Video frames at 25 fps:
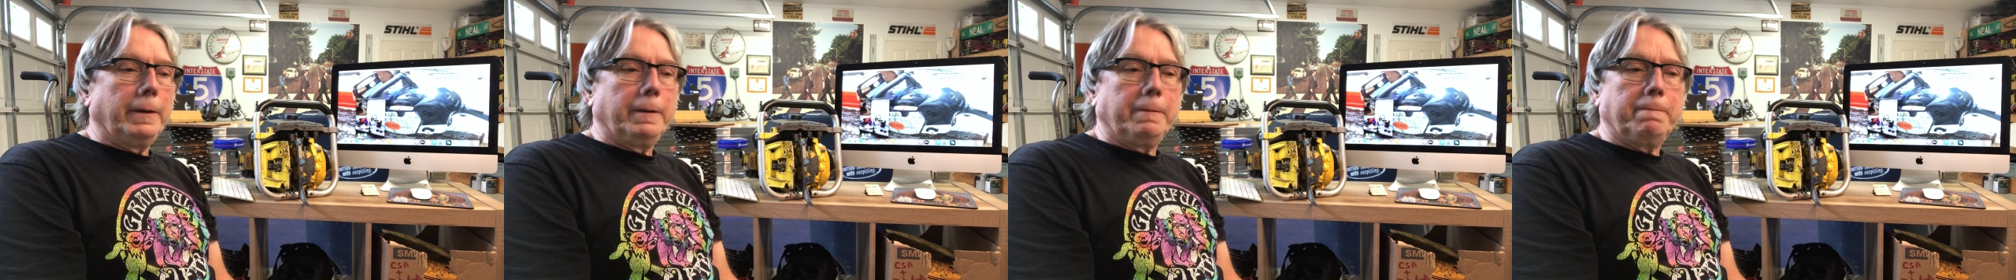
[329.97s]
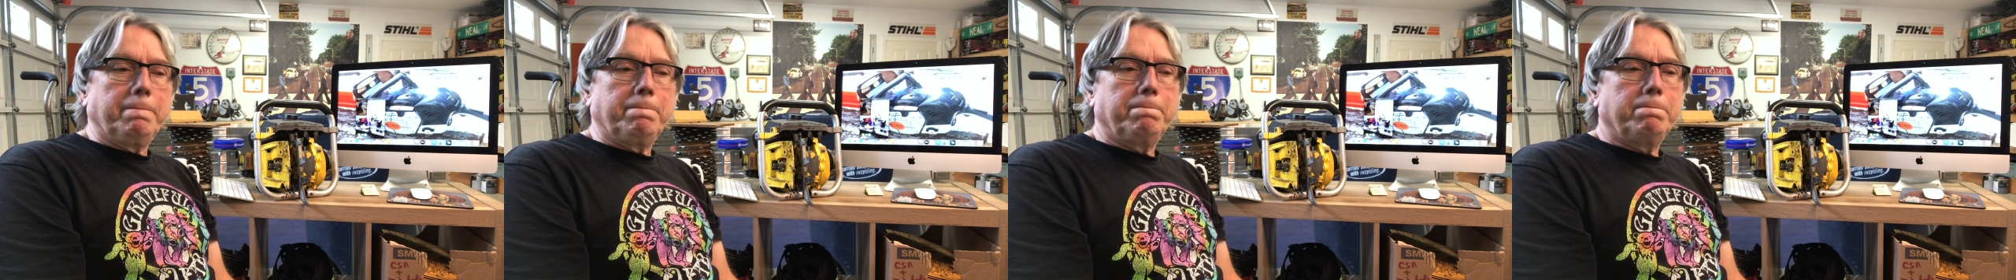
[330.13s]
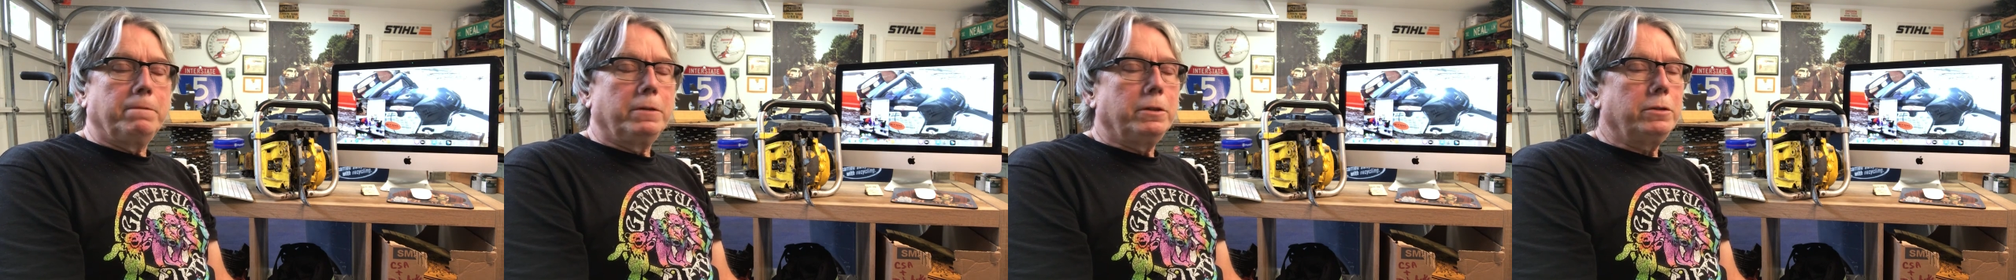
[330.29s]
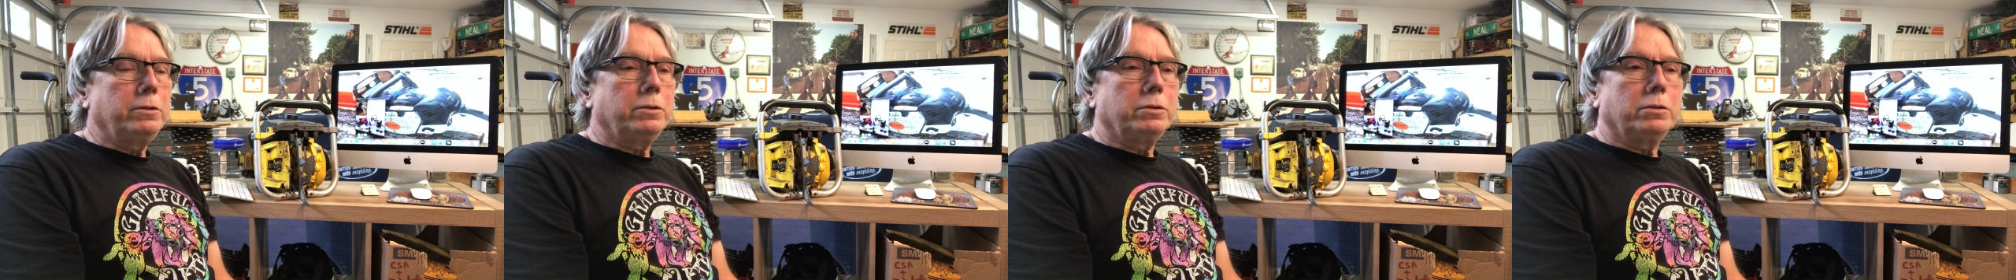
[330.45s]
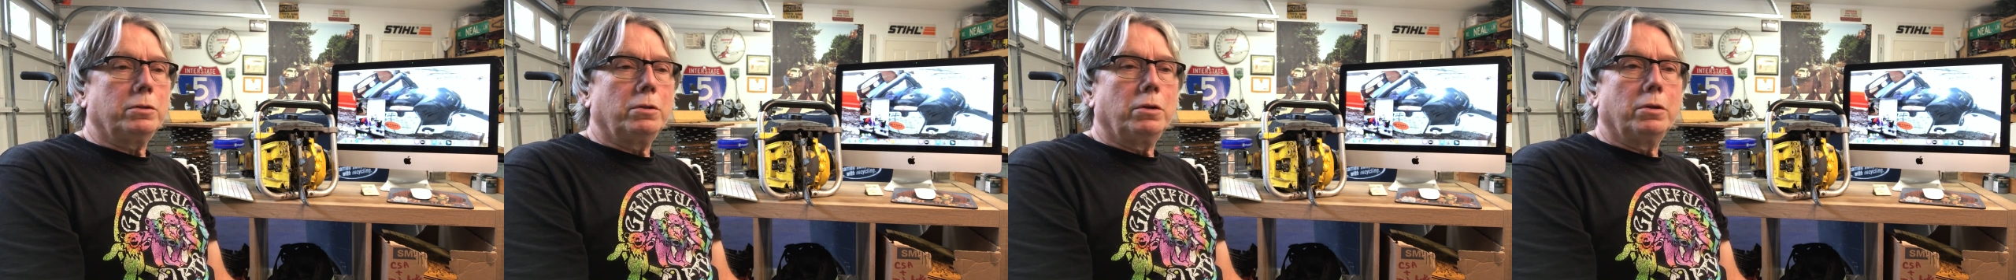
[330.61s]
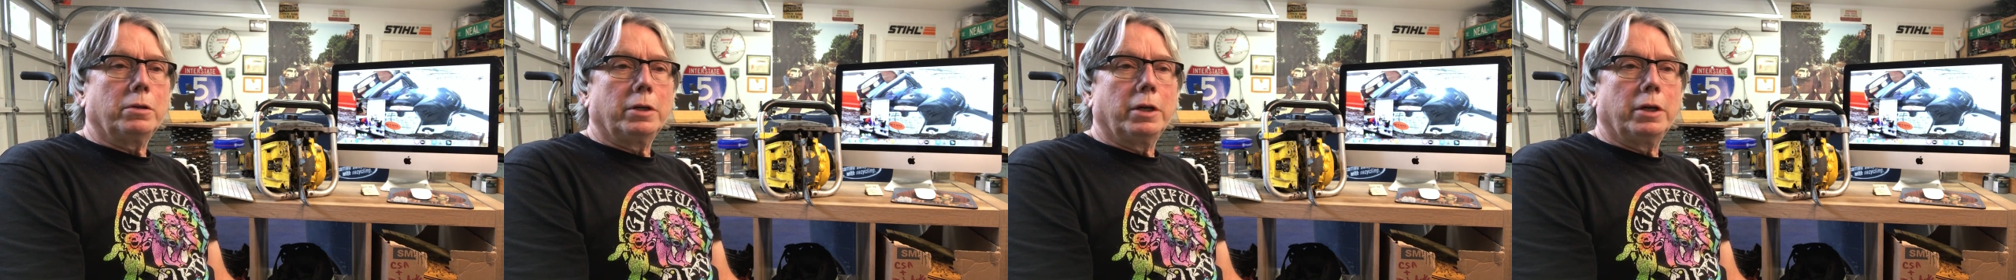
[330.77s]
Um, there's
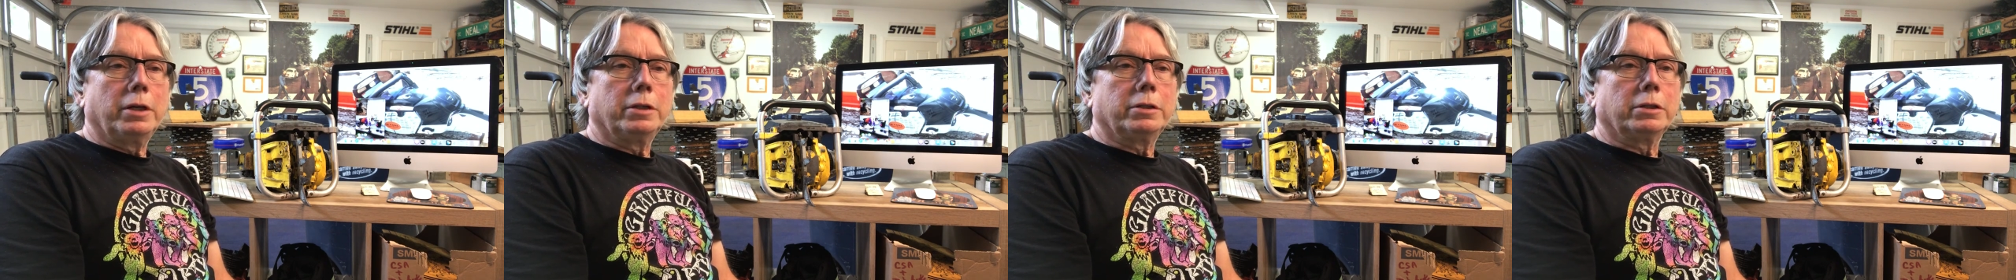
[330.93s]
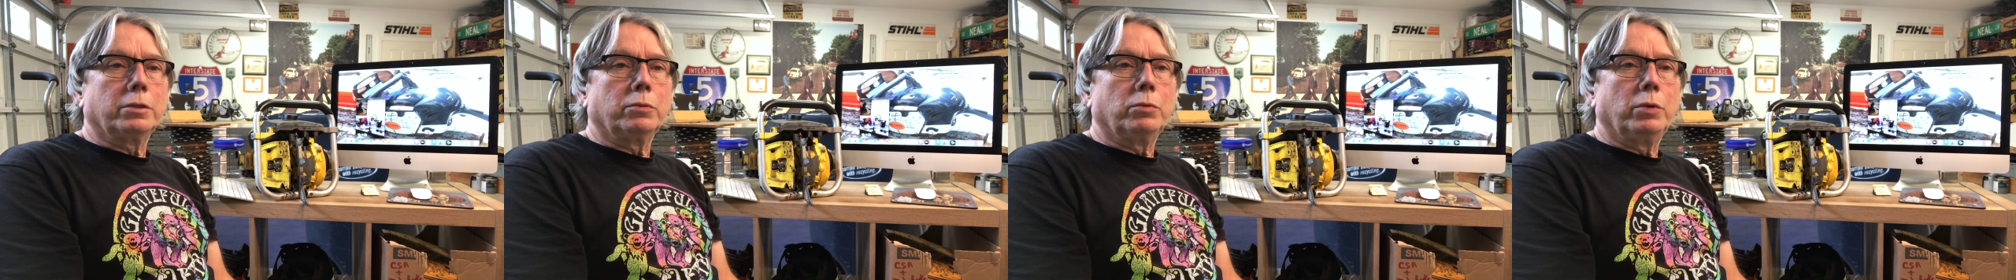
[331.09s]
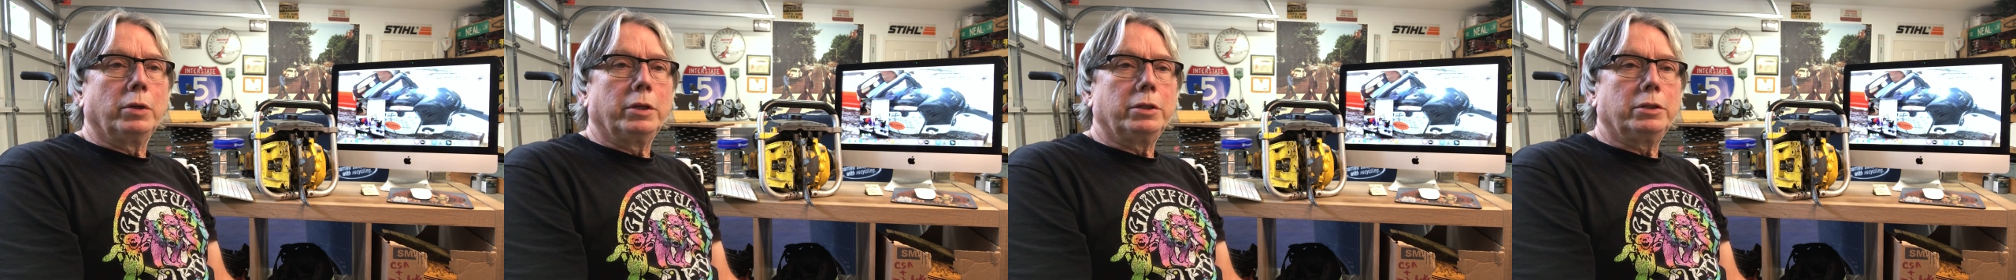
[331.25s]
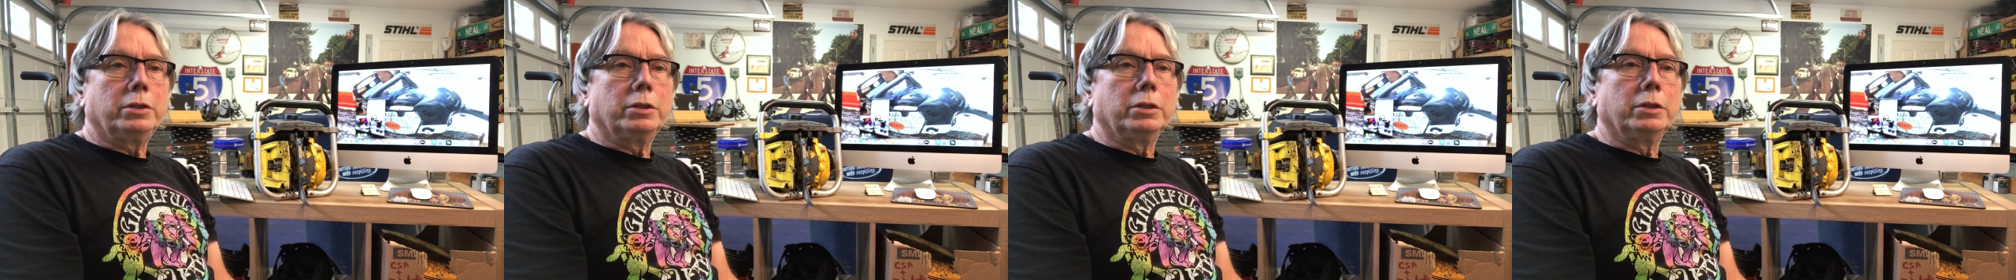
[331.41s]
just all kinds of ways